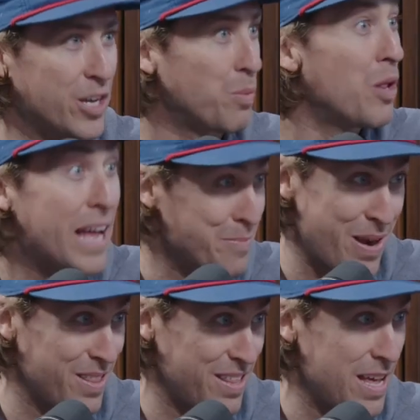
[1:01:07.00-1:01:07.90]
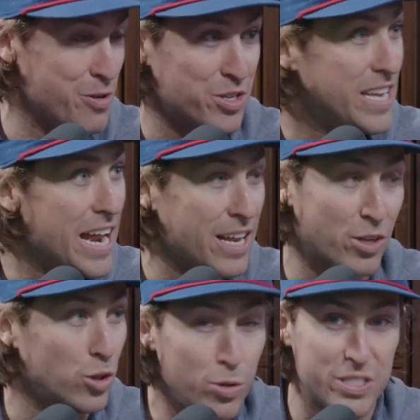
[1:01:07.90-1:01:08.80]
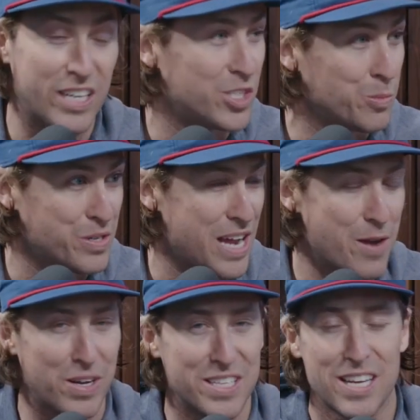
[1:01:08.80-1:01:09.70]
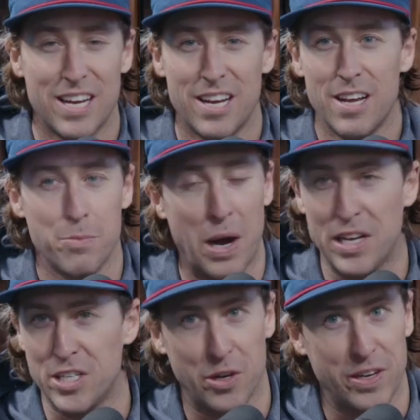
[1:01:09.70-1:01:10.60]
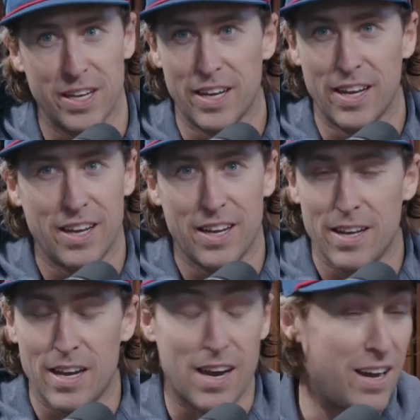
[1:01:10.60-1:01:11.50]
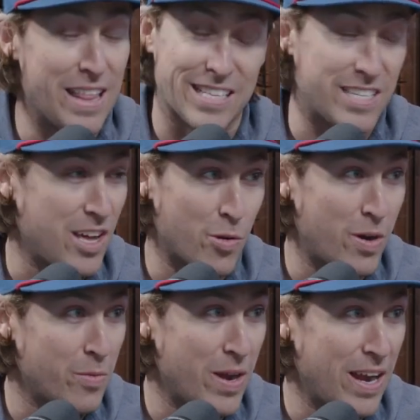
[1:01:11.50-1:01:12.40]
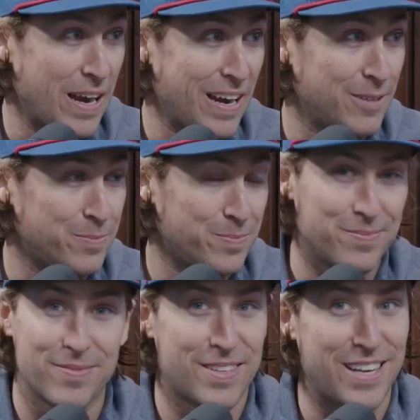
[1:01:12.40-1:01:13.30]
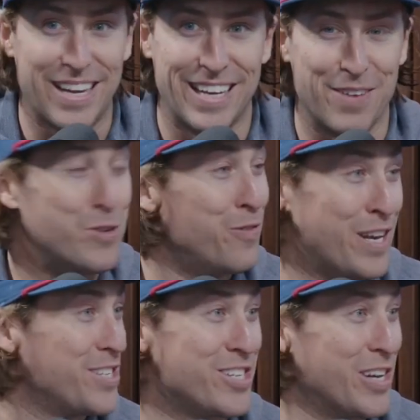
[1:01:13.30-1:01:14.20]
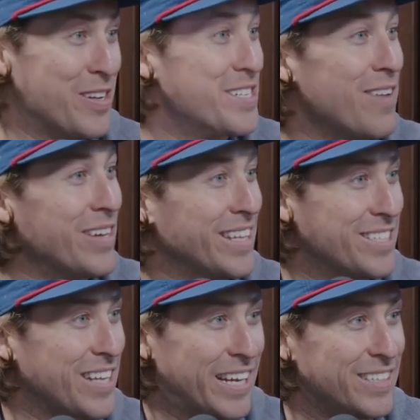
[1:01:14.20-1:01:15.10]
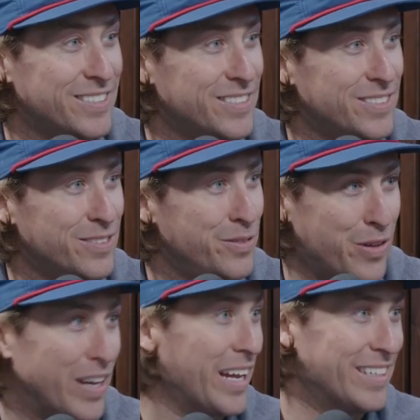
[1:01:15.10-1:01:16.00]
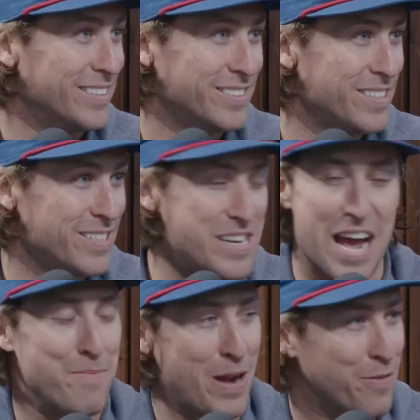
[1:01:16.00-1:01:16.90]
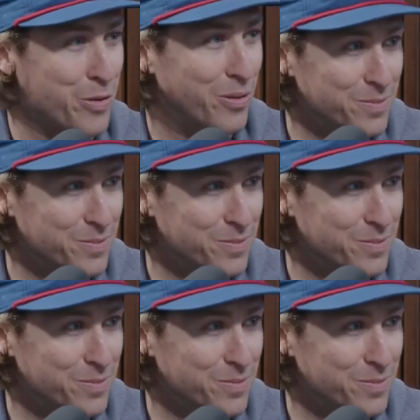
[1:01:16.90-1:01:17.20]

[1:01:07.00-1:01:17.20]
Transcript: you're playing better than them. You're just you're losing super tight ones. But dude, that's another one where if you finish this year in 7th, it's like fucking nightmare fuel.